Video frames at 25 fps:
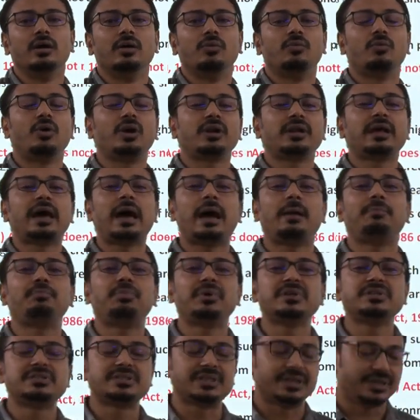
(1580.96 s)
what
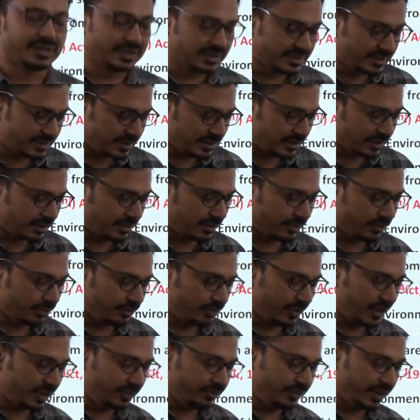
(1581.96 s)
happens is,
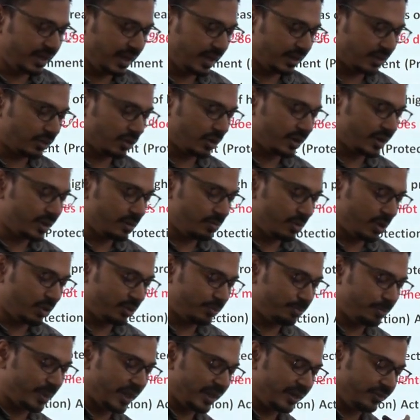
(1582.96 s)
when we are talking
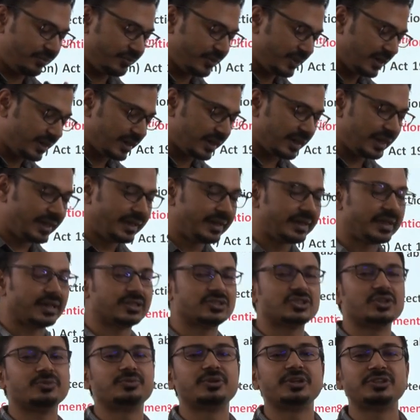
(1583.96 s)
about peripheral areas
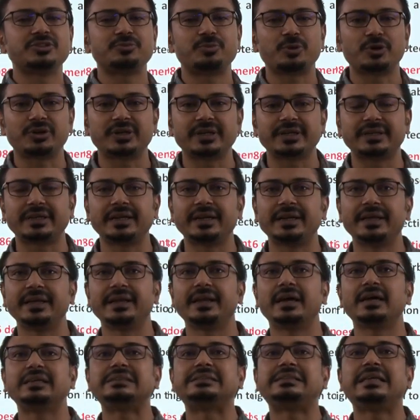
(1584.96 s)
of these protected
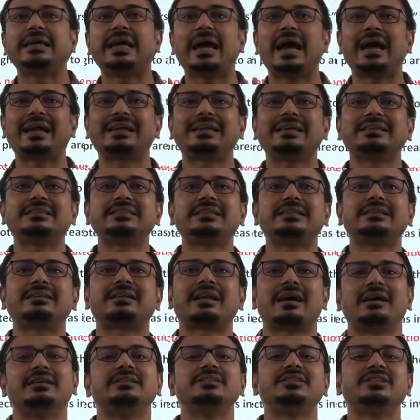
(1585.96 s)
areas, they act as a
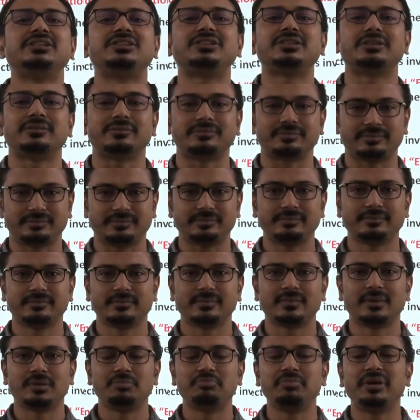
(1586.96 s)
transition.
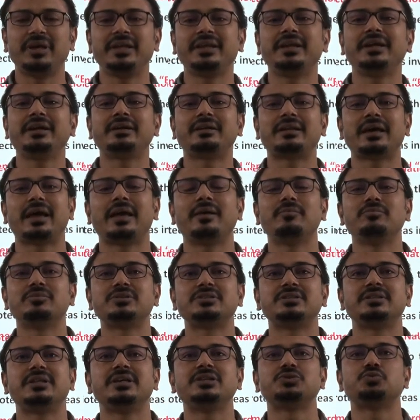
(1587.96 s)
Many
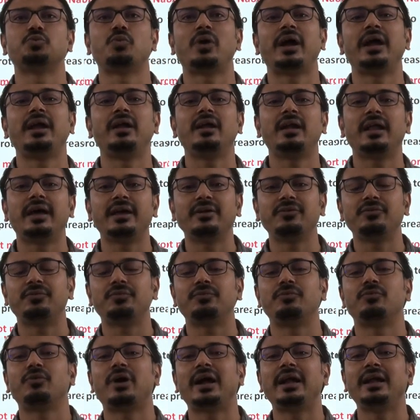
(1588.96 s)
times these
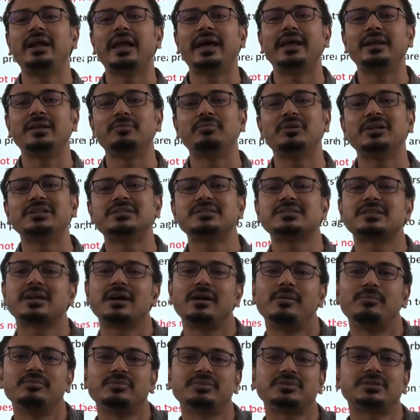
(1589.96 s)
wildlife, wild animals
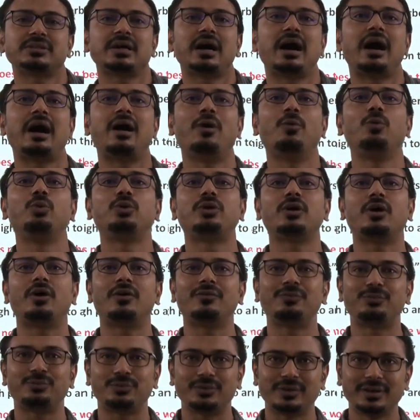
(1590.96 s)
comes out
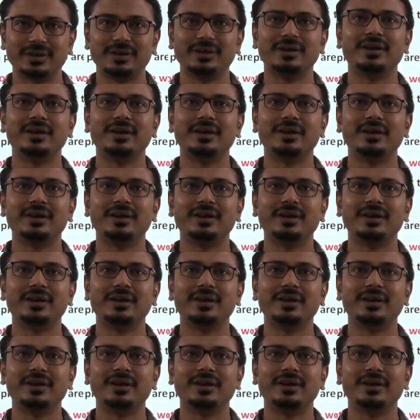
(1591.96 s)
of